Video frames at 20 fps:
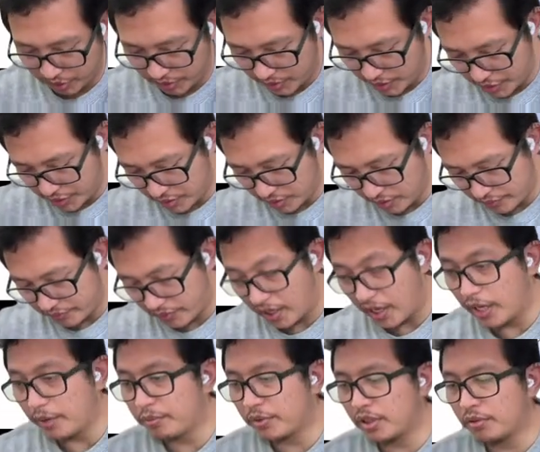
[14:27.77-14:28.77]
combination of
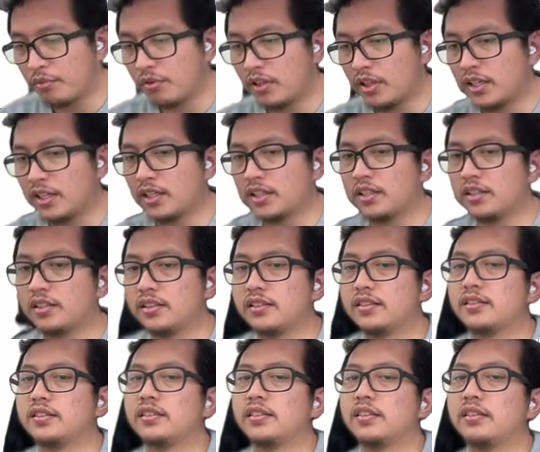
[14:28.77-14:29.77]
hyperbola,
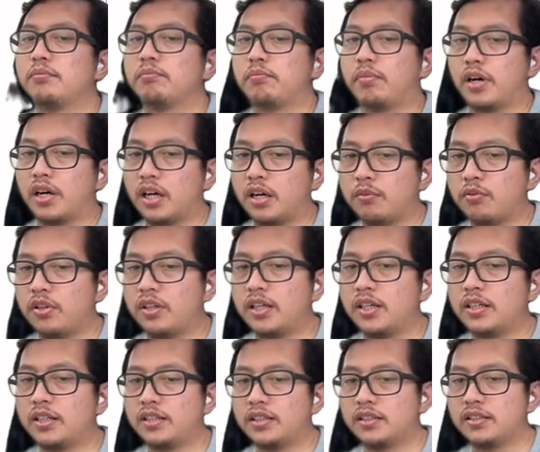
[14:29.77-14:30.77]

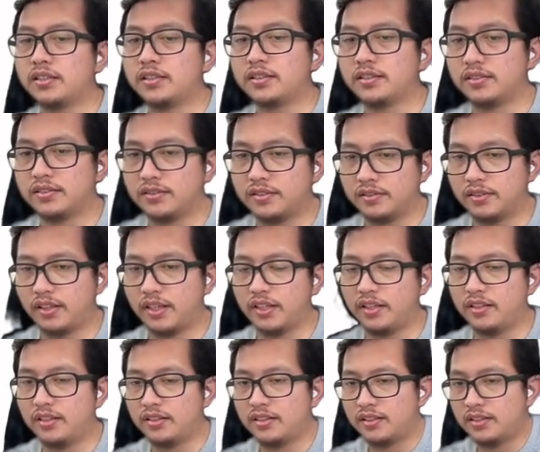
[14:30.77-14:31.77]
parabola.
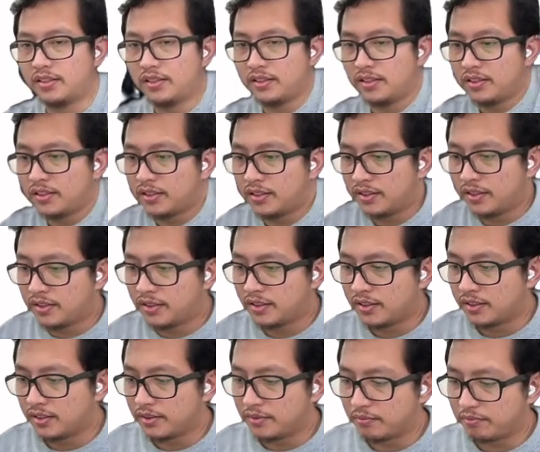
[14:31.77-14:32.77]
Okay,
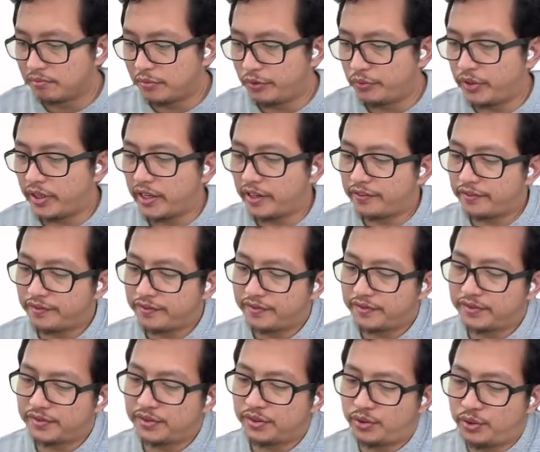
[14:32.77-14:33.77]
but we have
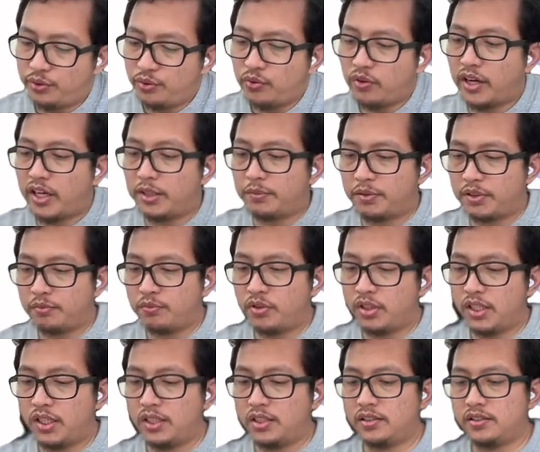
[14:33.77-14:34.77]
two
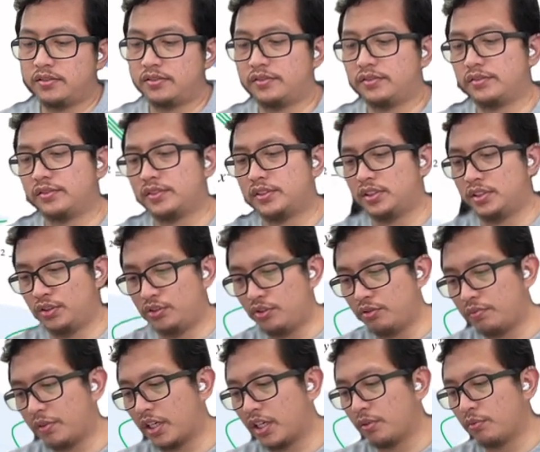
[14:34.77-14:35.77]
hyperbola,
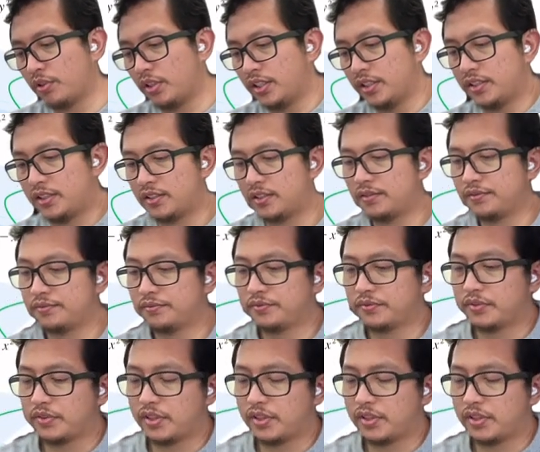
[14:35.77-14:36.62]
two parabolas.